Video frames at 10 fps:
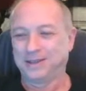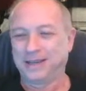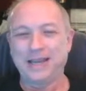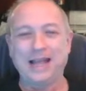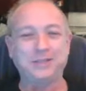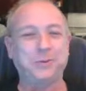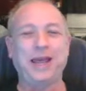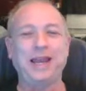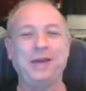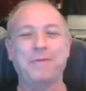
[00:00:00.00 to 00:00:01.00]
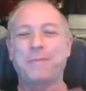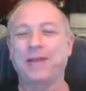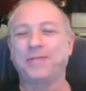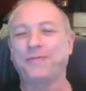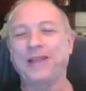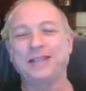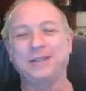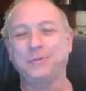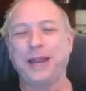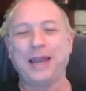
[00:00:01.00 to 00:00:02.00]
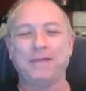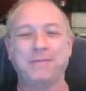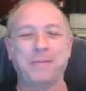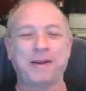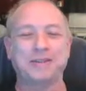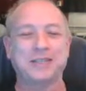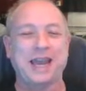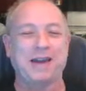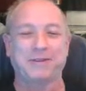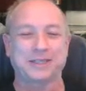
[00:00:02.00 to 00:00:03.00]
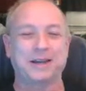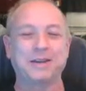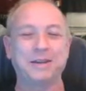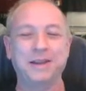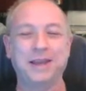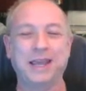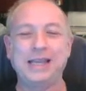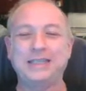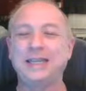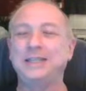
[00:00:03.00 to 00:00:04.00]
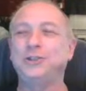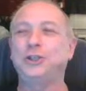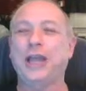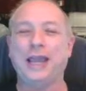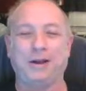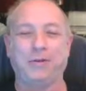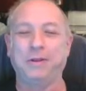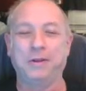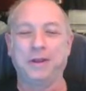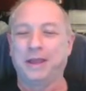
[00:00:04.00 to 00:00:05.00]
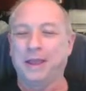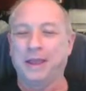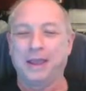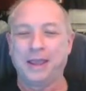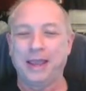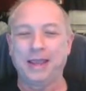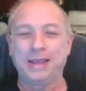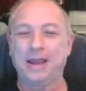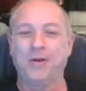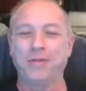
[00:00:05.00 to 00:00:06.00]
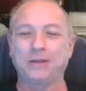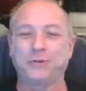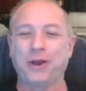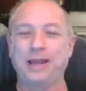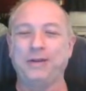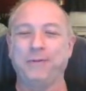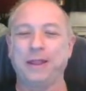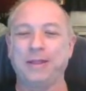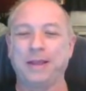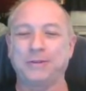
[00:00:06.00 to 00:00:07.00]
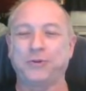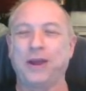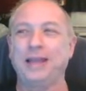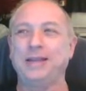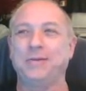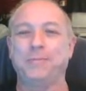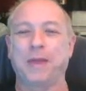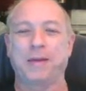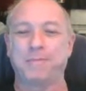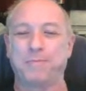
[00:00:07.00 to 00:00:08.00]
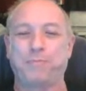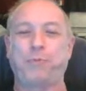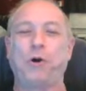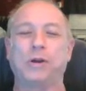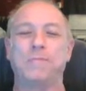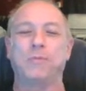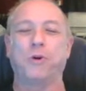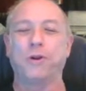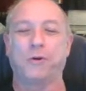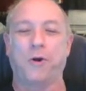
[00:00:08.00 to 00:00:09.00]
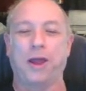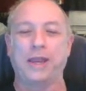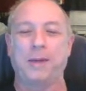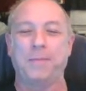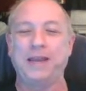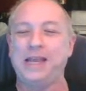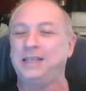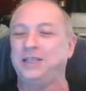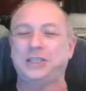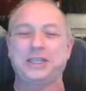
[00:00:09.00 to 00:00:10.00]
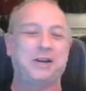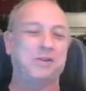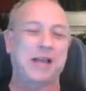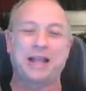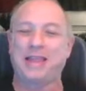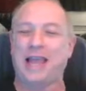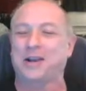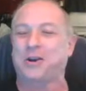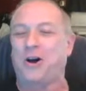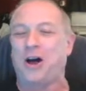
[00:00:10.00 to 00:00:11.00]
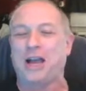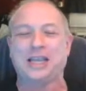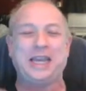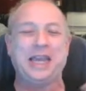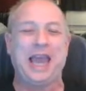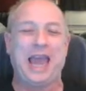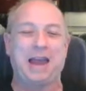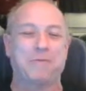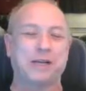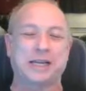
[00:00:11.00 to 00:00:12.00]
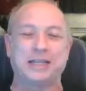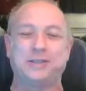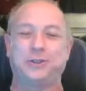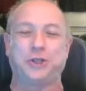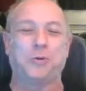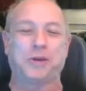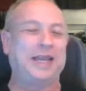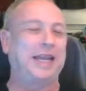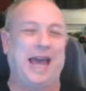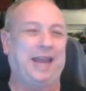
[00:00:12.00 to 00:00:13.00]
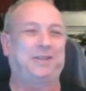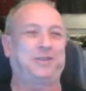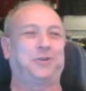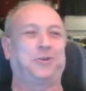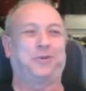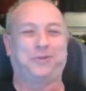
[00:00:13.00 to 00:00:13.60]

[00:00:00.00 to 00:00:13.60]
And that's what I love about that's what I love about his character. He's in jail. They're trying to book a murder on him, and he's still got that cocky, arrogant, joking attitude.